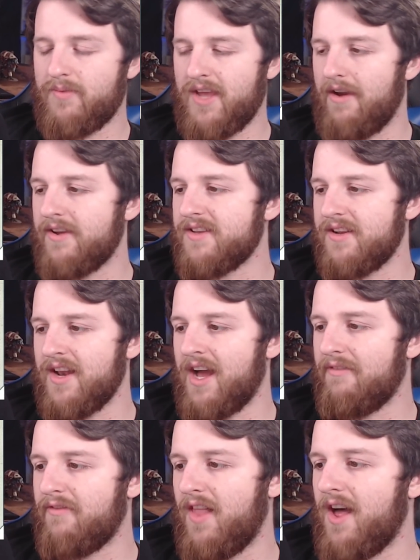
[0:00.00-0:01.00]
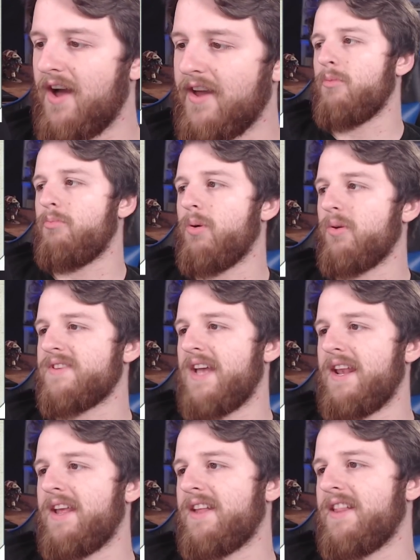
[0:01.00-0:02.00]
character didn't have fly, but
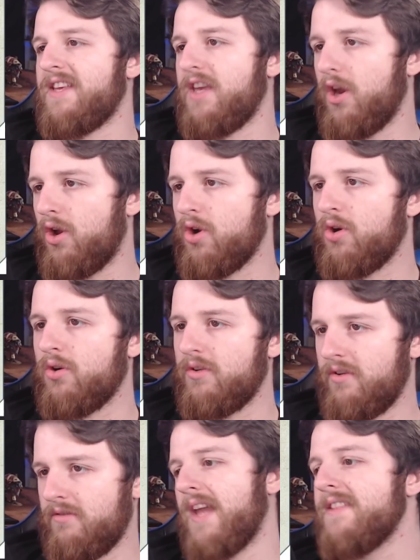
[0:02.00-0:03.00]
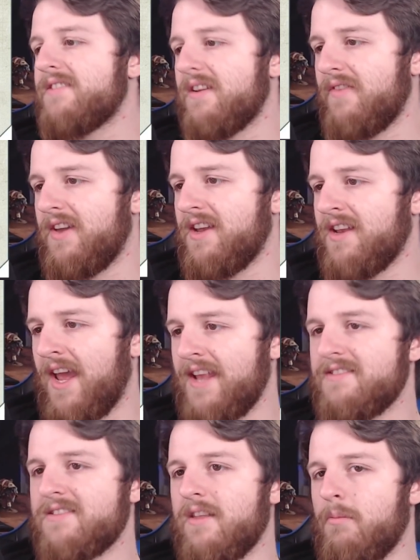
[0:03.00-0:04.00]
technically you could intervene
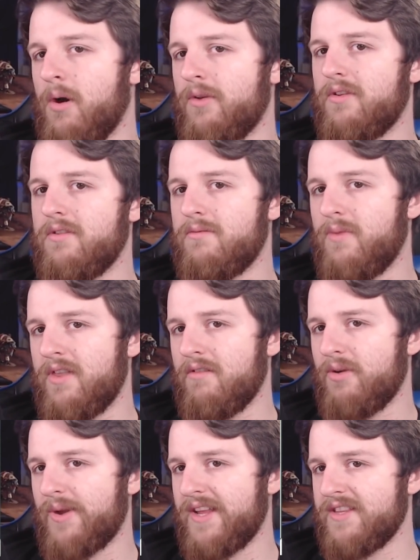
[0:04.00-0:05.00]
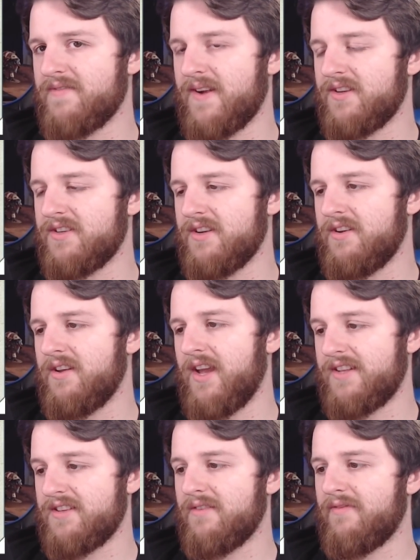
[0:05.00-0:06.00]
into the model with heroic intervention
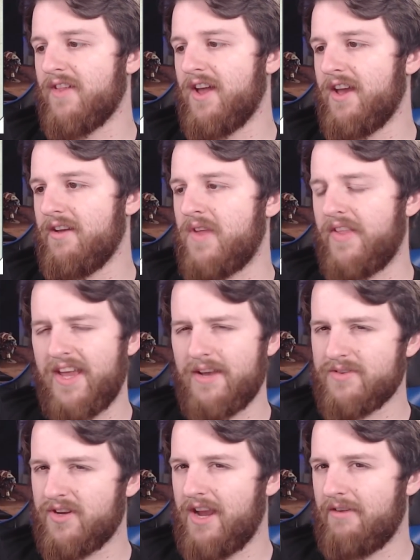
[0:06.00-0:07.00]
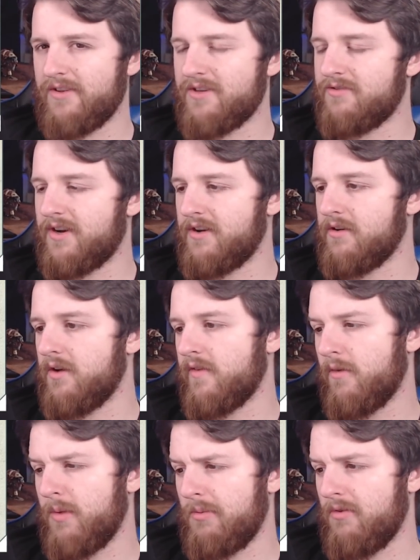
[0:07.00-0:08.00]
into the flyer. I think it was a character dreadnought,
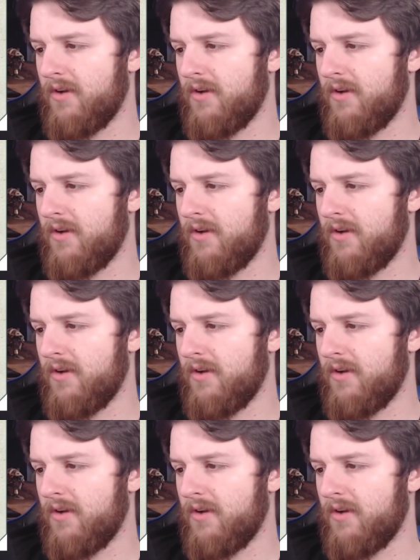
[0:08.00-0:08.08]
if I remember